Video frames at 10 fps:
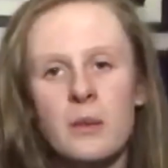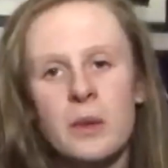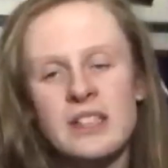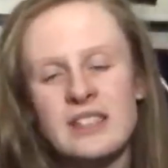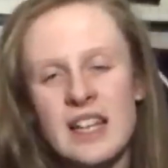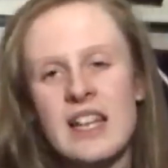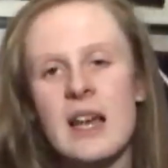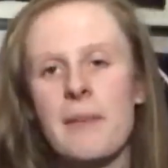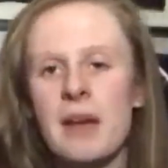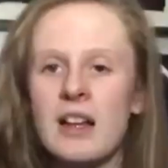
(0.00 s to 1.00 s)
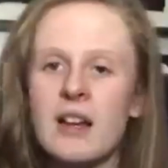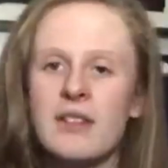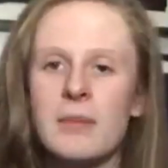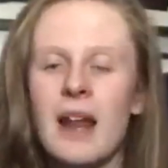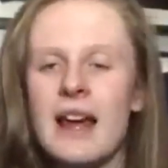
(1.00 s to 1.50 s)
we see a bit of
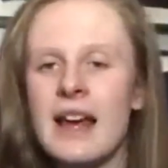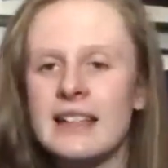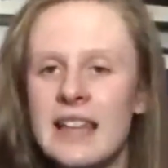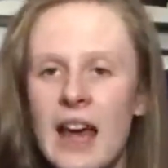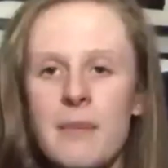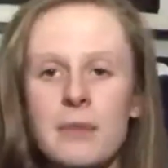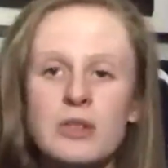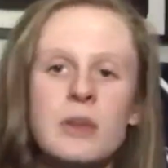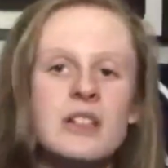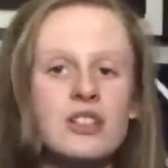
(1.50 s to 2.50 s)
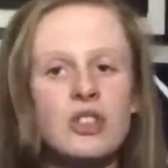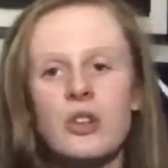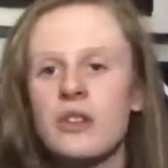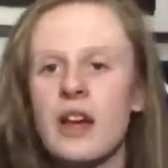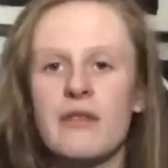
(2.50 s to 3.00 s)
lovely play again between the
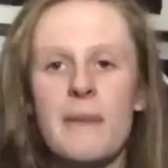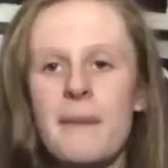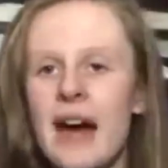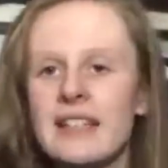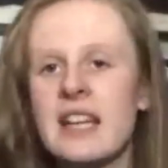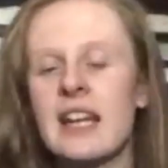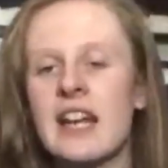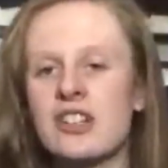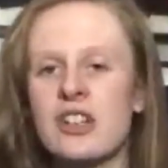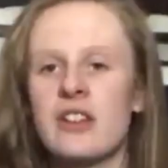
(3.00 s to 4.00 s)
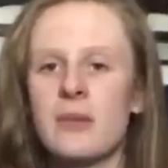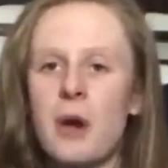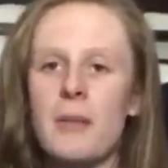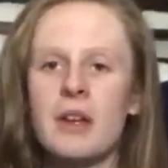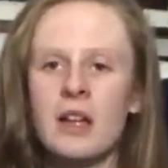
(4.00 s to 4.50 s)
two that have a mad connection at the
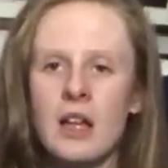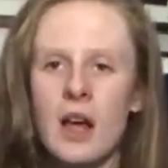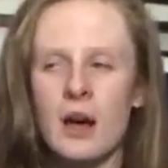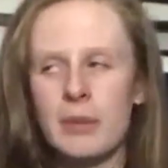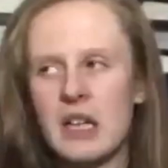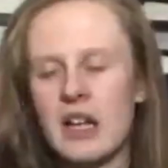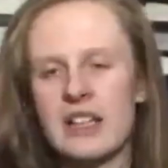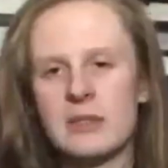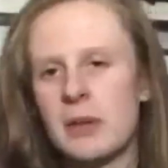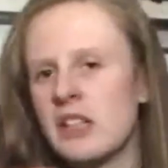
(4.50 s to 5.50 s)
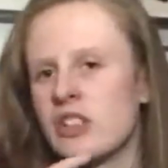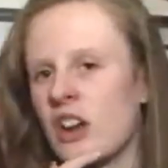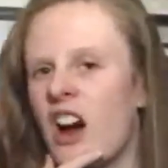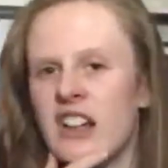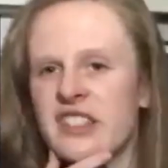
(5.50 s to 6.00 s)
moment, a bit like this picture
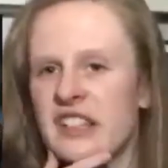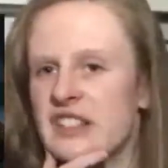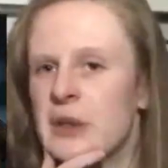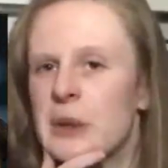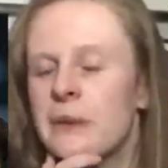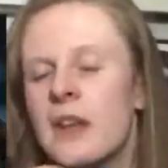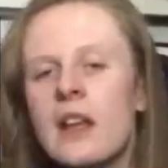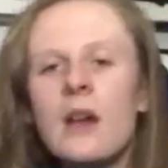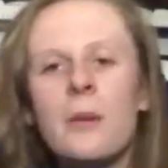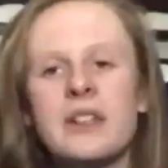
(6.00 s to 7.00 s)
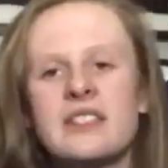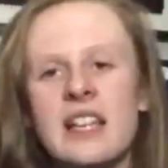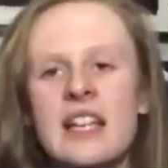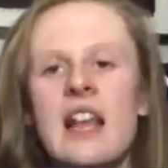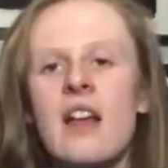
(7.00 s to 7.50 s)
kind of says it all. We
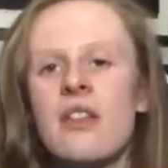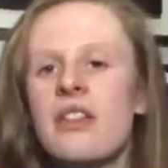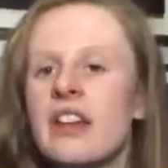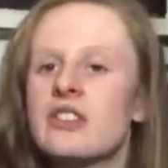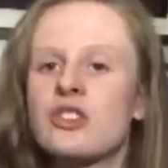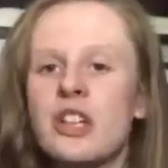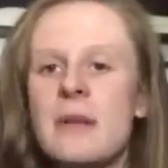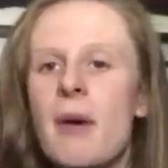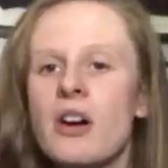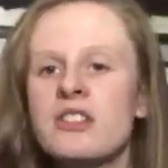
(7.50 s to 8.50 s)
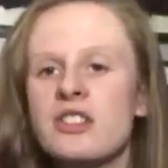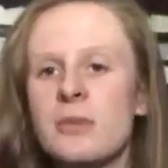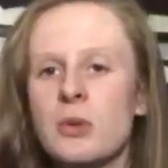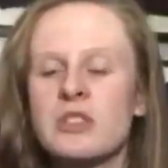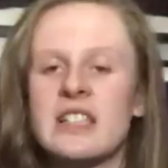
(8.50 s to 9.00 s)
see that Sonny passes the
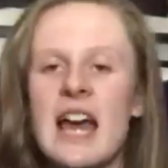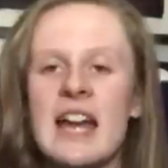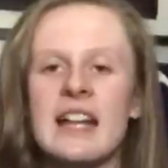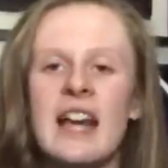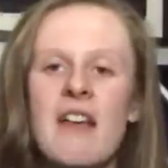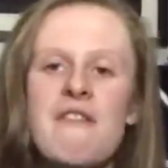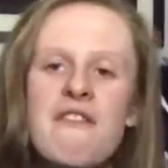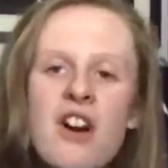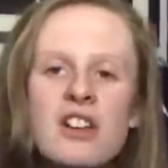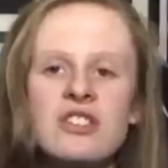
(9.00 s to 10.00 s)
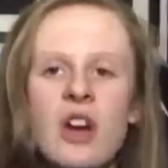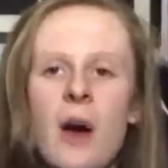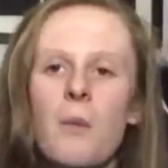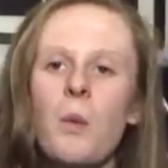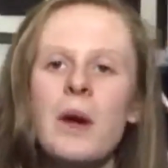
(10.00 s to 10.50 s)
ball to Kane and Kane first
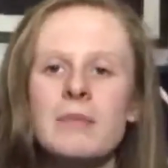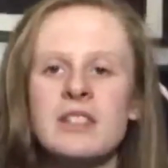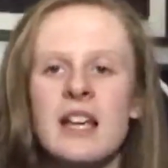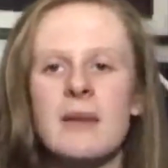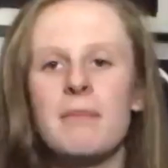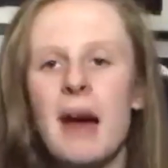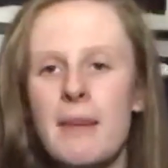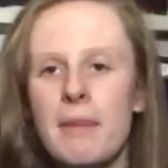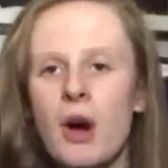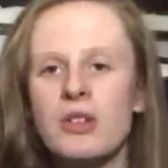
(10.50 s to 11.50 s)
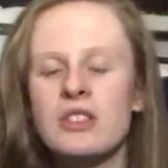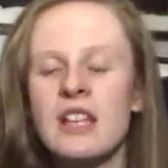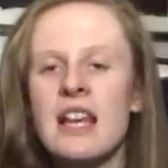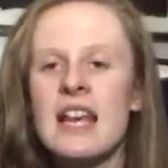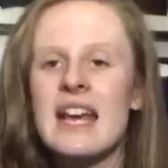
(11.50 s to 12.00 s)
time whips in back post.
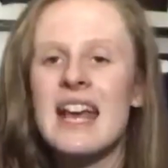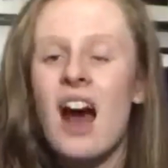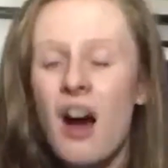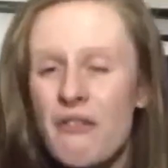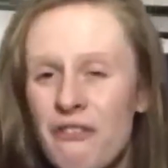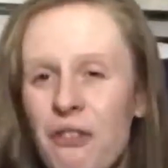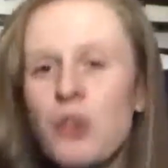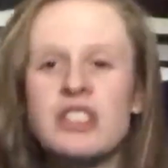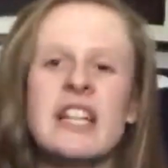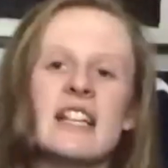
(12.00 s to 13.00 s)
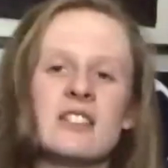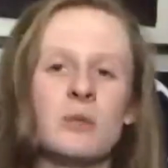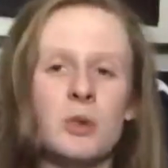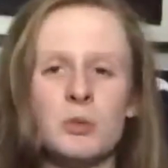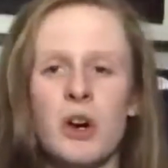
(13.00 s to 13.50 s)
It unfortunately hits the
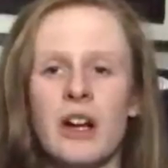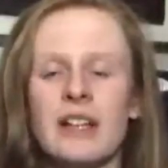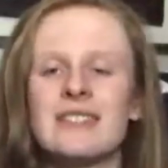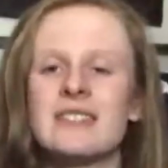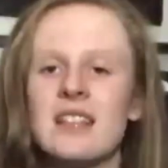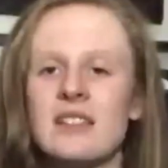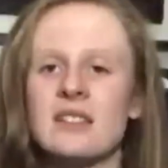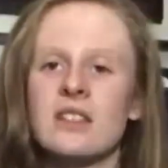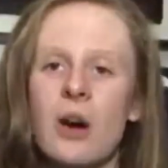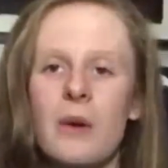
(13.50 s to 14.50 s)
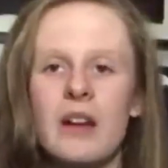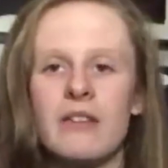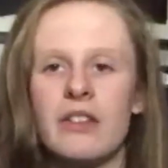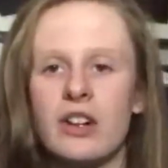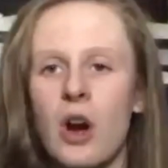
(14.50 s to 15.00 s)
woodwork and doesn't go in
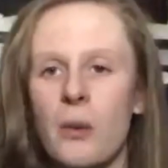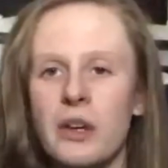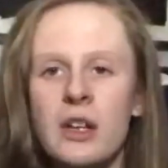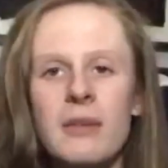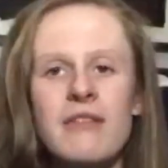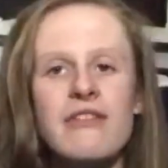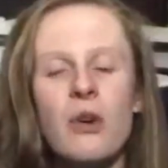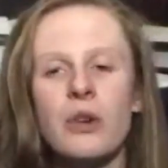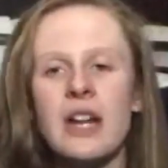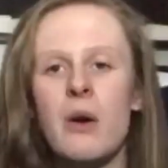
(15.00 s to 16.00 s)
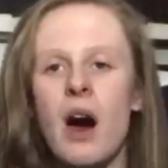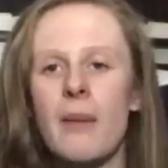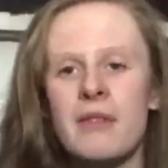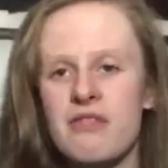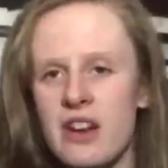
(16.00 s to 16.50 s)
for a goal. We could have been 4-0
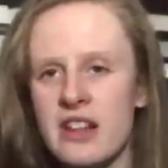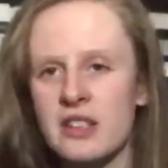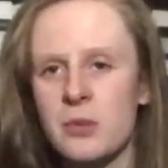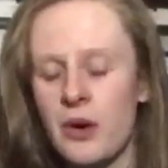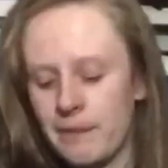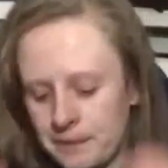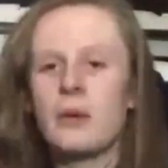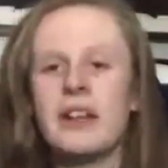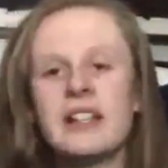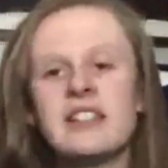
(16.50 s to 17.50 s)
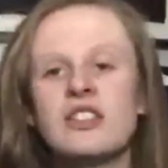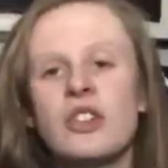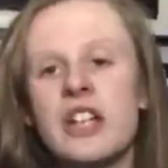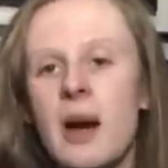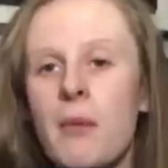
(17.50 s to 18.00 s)
up in front at this point. We then see
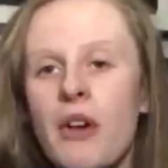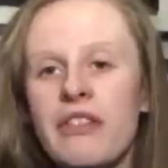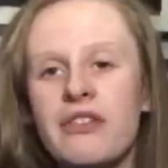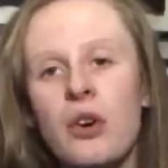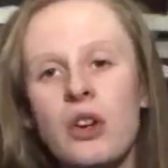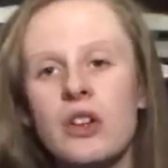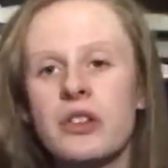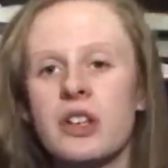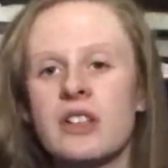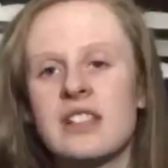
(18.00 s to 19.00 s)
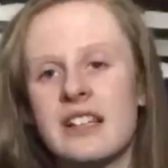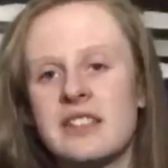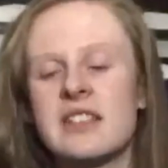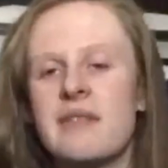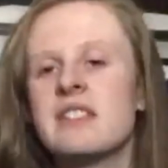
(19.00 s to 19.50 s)
Sonny come off for Lucas in the
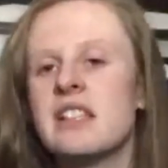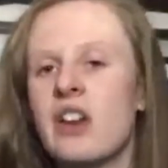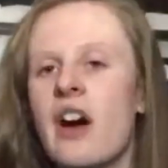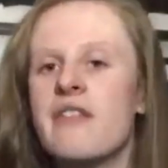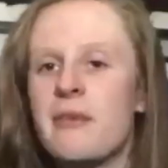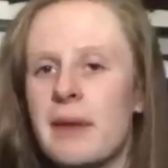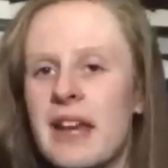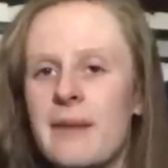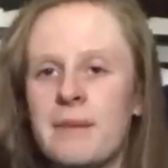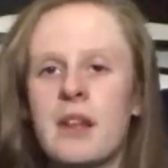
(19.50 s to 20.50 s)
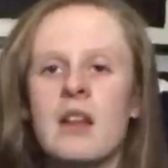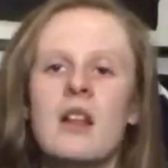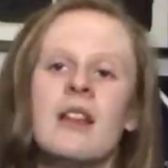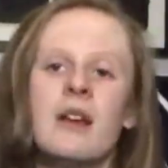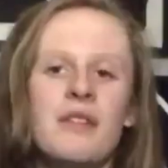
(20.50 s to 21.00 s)
79th minute.
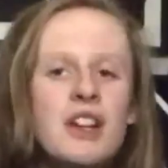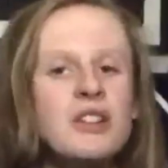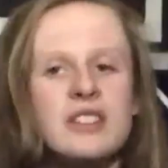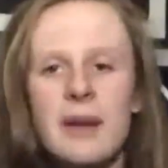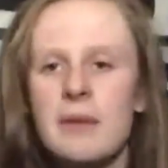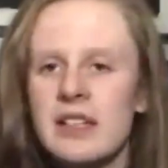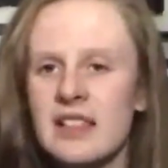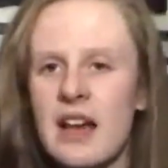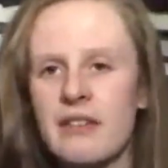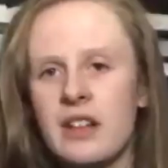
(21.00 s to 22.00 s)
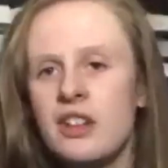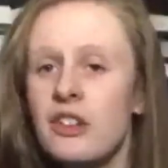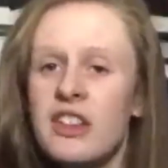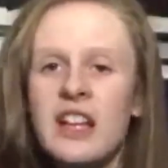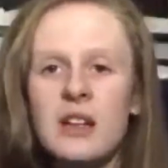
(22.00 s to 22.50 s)
we've only got 10 minutes left, and you'd
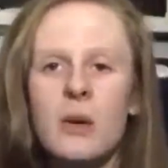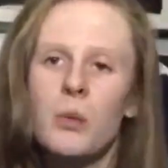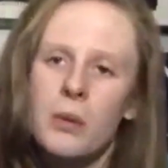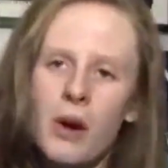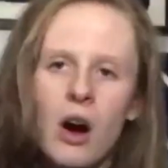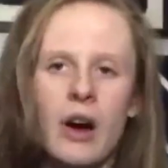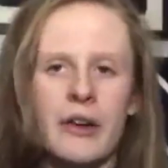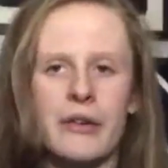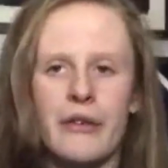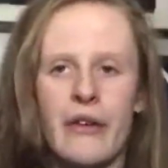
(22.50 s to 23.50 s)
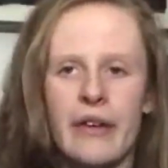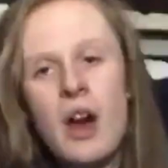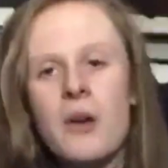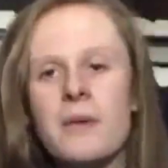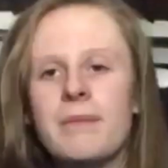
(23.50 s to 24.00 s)
think we were high and dry.
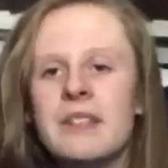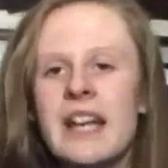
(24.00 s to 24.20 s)
No, in